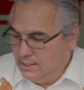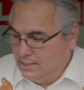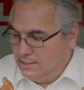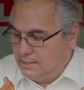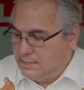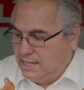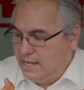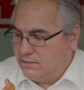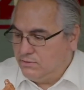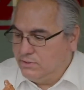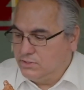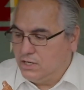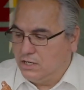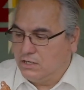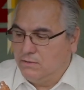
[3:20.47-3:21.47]
These next
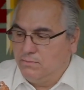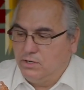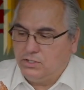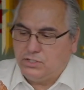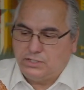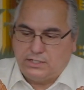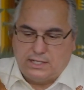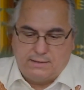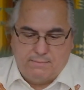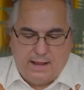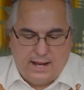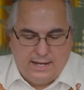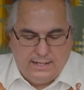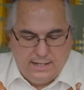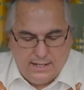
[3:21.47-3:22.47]
ones are commercially
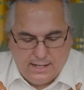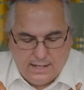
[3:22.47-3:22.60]
made.